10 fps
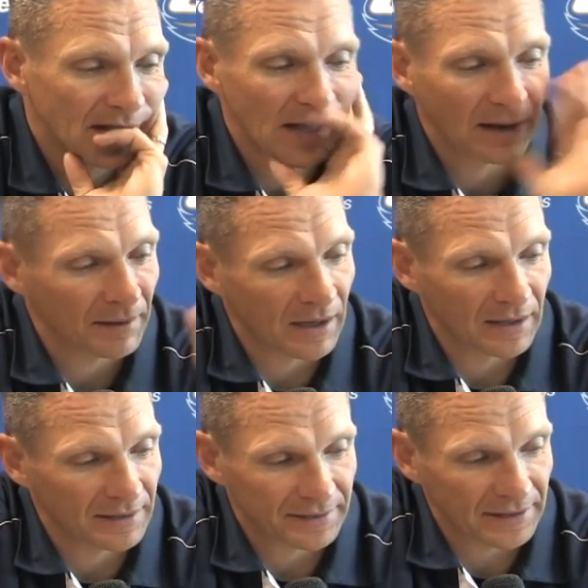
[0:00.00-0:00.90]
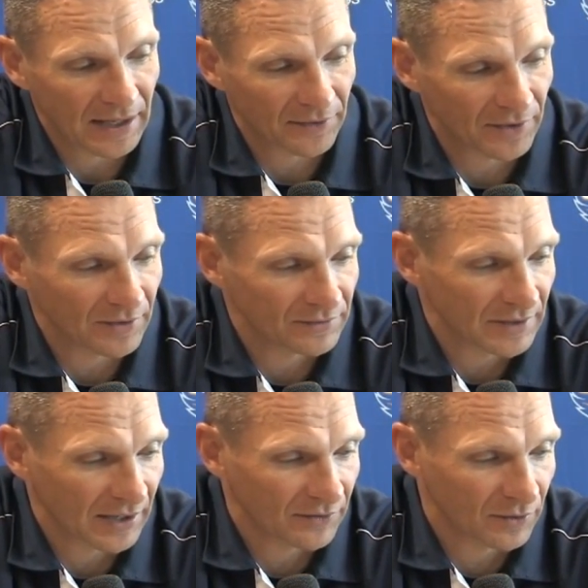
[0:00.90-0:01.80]
I, I don't know.
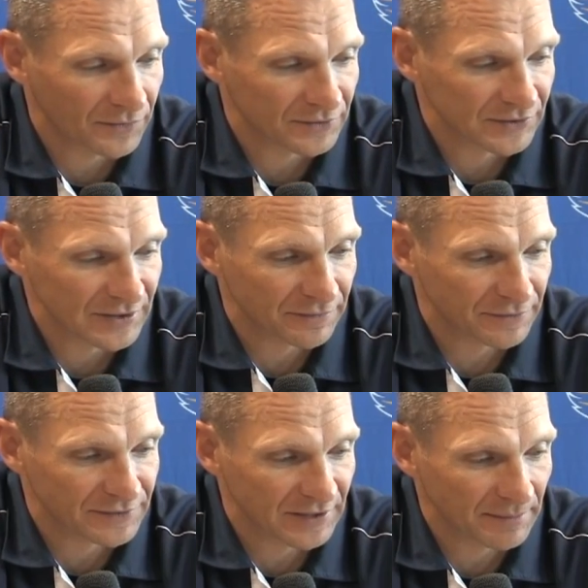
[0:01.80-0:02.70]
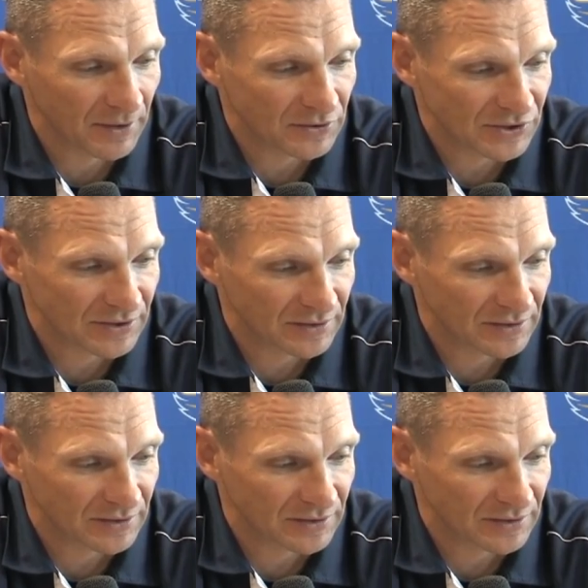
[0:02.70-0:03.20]
I don't know if there's a difference in emotion.